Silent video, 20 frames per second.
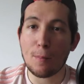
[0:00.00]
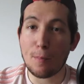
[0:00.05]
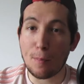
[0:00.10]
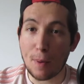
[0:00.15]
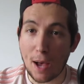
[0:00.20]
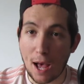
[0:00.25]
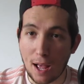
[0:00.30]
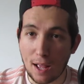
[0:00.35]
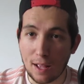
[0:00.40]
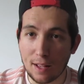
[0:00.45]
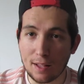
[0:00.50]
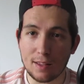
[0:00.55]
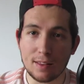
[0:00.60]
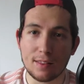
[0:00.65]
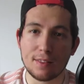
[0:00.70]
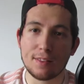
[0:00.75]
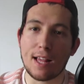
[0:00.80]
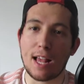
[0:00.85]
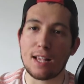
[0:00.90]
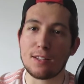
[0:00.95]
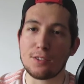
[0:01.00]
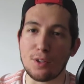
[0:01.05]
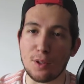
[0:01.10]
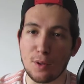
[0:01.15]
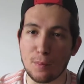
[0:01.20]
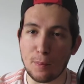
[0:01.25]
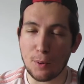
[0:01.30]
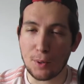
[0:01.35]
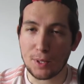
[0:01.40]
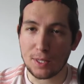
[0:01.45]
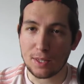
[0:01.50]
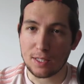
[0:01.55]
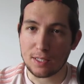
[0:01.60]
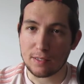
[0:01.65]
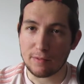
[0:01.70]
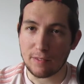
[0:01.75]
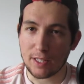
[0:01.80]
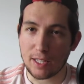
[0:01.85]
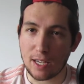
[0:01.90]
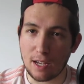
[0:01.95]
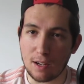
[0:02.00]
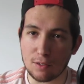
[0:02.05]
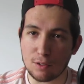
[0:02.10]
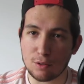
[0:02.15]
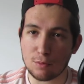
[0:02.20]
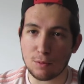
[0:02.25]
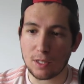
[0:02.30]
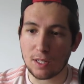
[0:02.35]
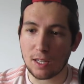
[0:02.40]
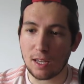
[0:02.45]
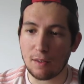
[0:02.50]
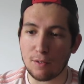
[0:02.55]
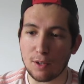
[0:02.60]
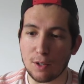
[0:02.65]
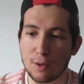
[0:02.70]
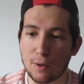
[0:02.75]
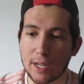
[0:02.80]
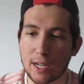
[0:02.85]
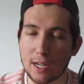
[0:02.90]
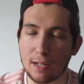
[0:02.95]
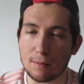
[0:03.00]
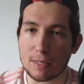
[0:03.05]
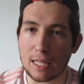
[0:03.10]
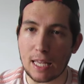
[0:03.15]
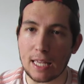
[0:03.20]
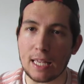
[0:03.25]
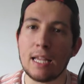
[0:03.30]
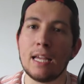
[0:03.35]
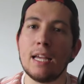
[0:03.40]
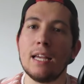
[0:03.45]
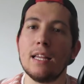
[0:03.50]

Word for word: But that's not the point of this video. I just wanted to give you a quick update.